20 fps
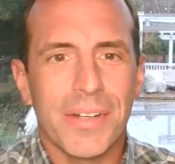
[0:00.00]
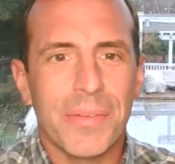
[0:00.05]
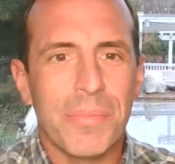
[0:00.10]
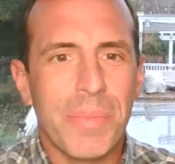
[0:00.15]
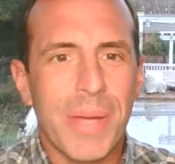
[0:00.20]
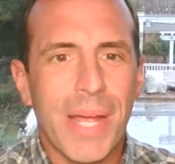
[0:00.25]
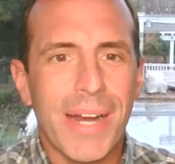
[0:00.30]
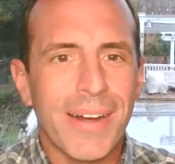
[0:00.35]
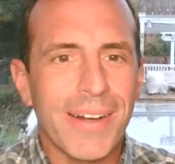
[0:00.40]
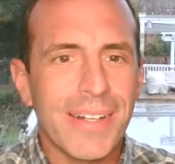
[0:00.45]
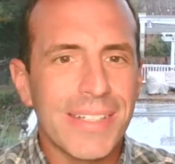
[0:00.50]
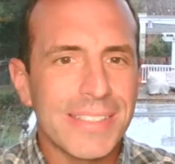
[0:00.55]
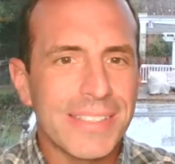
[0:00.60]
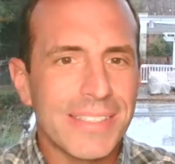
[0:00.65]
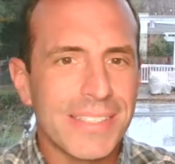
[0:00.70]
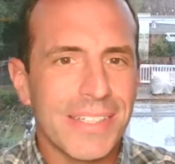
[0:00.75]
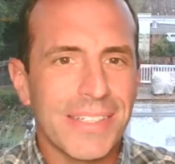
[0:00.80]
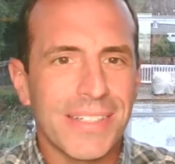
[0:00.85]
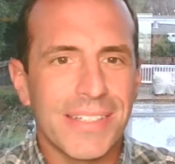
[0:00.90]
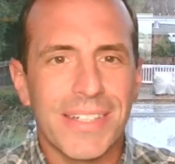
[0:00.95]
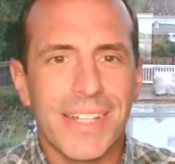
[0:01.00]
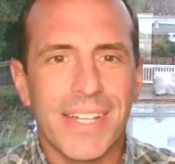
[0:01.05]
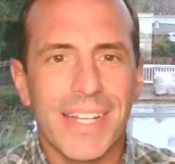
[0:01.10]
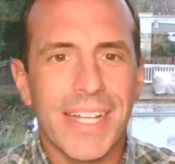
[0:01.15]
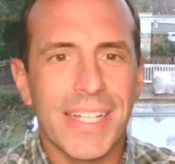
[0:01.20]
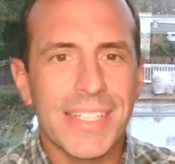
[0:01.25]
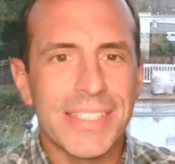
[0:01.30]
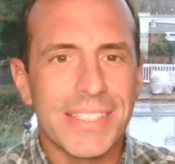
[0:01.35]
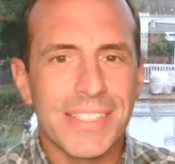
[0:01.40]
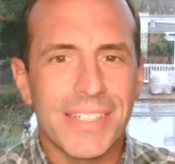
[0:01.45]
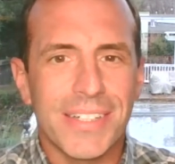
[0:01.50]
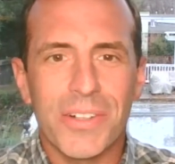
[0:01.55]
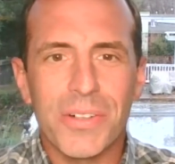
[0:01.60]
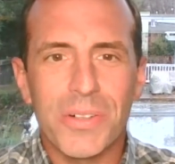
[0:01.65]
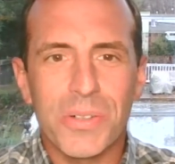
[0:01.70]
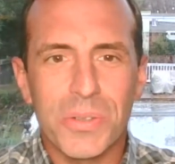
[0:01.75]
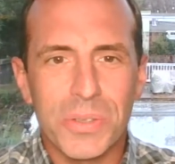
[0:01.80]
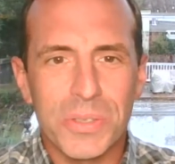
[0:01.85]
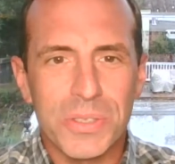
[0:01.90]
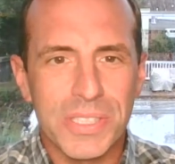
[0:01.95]
parents and aunts and
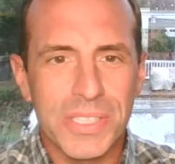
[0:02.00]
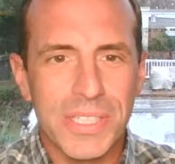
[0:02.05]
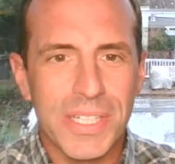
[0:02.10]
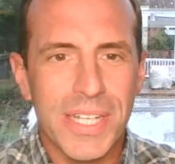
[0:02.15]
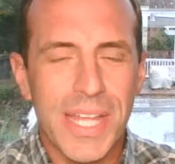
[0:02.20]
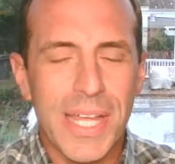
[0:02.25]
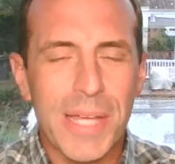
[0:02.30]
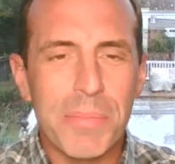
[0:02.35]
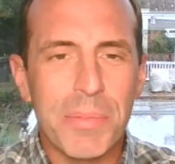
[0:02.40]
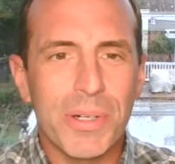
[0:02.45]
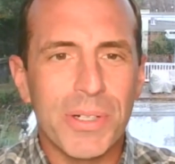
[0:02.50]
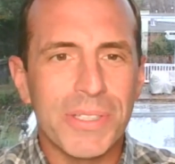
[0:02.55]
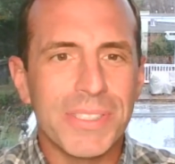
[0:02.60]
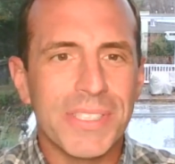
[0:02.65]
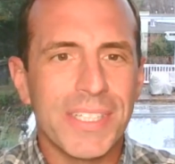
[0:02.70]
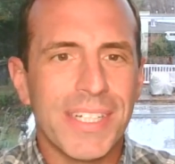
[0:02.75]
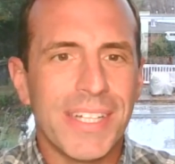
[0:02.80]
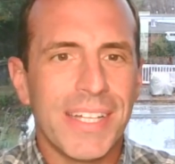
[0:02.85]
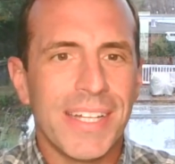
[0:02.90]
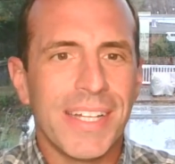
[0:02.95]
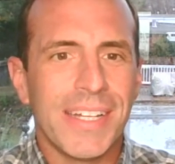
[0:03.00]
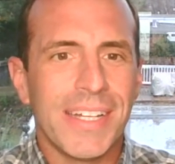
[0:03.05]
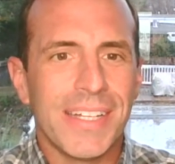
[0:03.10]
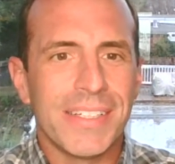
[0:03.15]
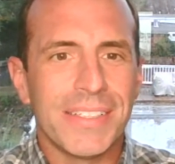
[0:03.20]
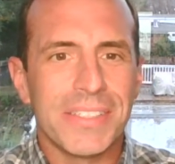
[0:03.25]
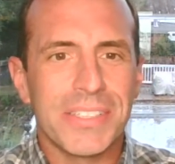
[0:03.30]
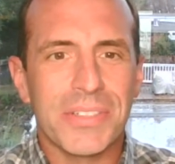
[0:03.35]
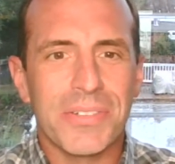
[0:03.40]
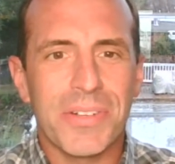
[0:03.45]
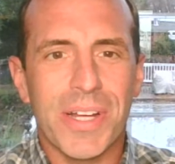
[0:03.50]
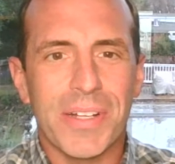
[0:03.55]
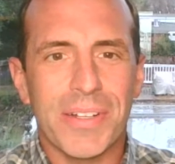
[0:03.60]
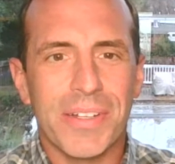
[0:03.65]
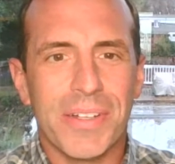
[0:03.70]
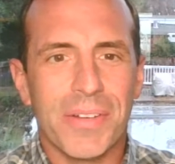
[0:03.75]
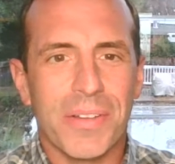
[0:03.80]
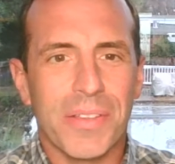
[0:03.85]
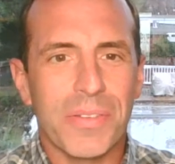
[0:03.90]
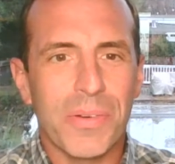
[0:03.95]
uncles and neighbors,
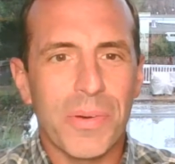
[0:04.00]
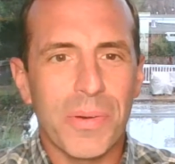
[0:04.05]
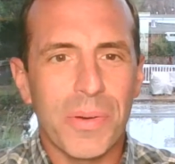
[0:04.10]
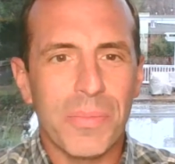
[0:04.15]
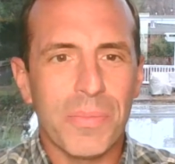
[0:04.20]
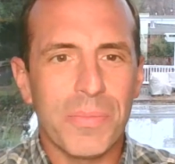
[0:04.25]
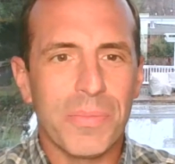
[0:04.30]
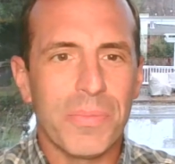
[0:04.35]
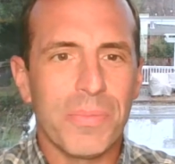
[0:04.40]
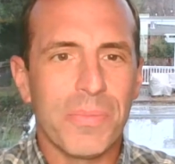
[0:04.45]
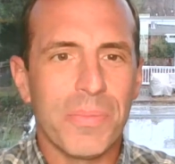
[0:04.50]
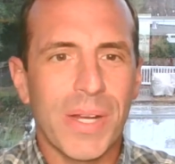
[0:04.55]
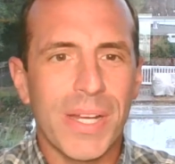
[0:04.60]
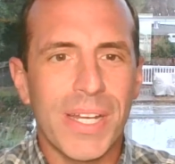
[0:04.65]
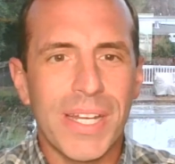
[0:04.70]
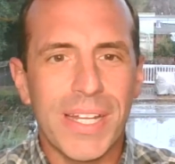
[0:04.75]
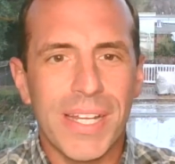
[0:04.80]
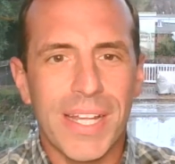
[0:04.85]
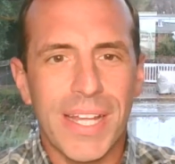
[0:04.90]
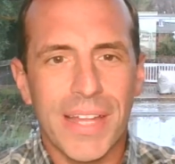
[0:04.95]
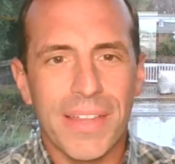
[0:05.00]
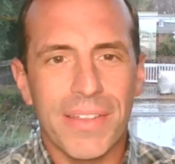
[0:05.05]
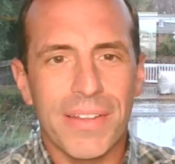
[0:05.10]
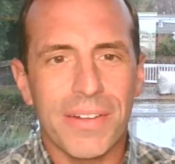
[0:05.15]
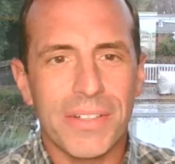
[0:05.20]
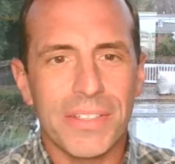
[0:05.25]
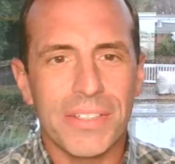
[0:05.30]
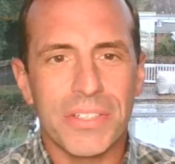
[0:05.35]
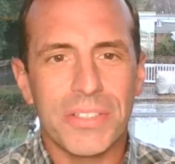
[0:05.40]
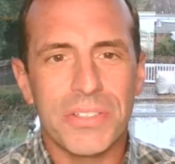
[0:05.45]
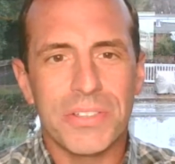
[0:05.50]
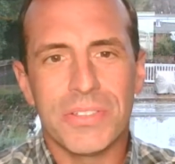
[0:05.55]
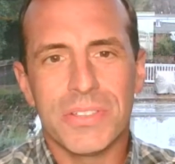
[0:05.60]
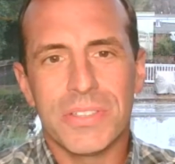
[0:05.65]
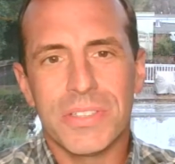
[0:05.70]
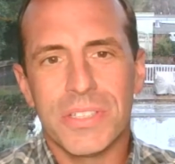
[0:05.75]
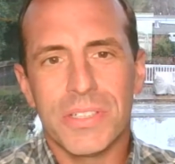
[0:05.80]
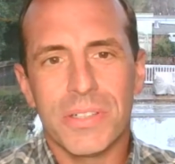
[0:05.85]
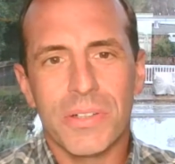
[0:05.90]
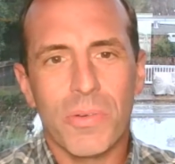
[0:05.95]
throwing money together
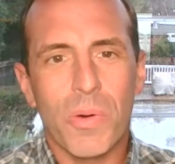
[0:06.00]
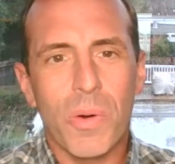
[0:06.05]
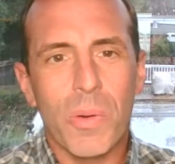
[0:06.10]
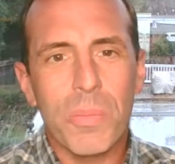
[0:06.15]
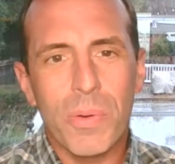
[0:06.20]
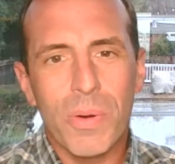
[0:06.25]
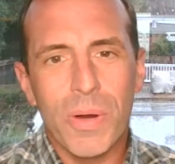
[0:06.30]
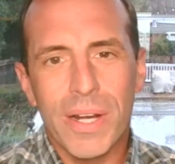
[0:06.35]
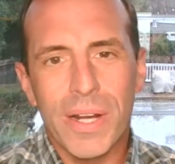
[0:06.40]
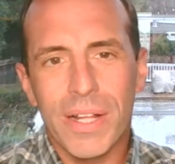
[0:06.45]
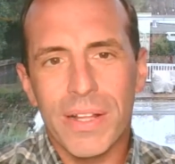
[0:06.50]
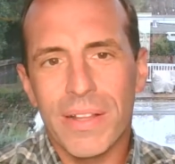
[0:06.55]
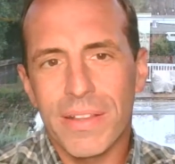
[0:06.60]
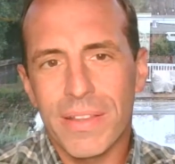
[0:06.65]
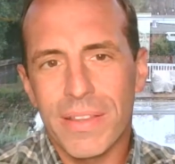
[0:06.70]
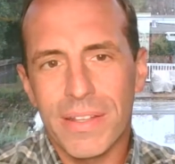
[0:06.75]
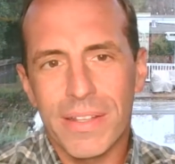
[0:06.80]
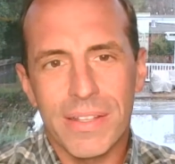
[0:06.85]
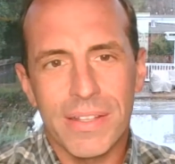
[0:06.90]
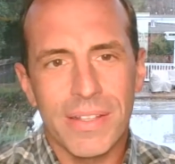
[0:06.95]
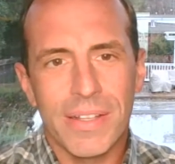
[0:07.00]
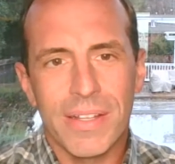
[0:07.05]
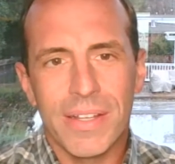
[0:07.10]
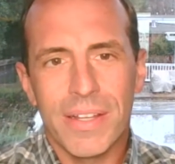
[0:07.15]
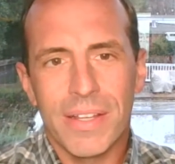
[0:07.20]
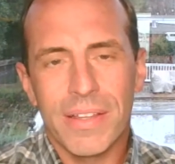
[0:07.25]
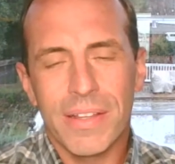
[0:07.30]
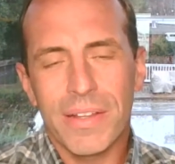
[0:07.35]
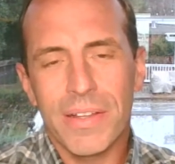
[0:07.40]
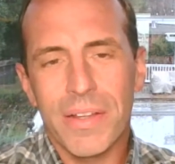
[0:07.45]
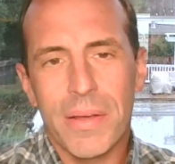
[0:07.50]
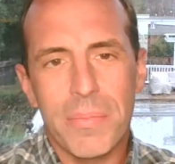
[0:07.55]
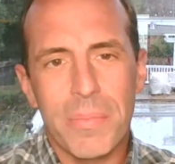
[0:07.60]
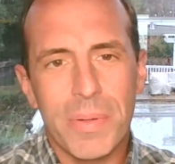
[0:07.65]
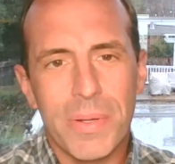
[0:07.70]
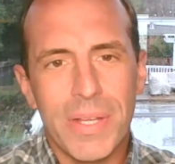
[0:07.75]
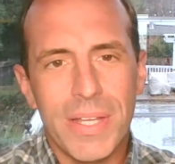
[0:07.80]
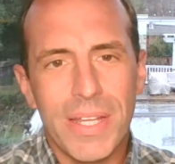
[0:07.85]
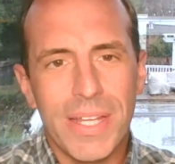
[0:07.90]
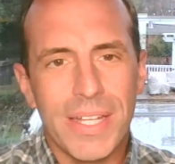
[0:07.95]
to incorporate the
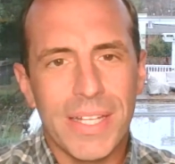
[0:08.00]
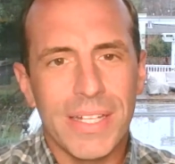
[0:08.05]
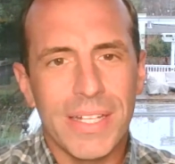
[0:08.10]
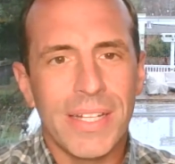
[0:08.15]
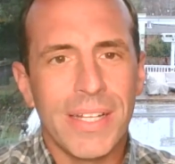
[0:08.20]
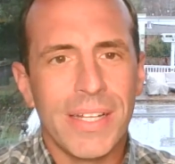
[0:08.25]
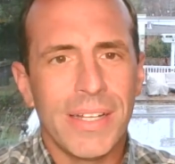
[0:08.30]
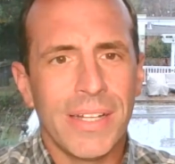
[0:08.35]
company and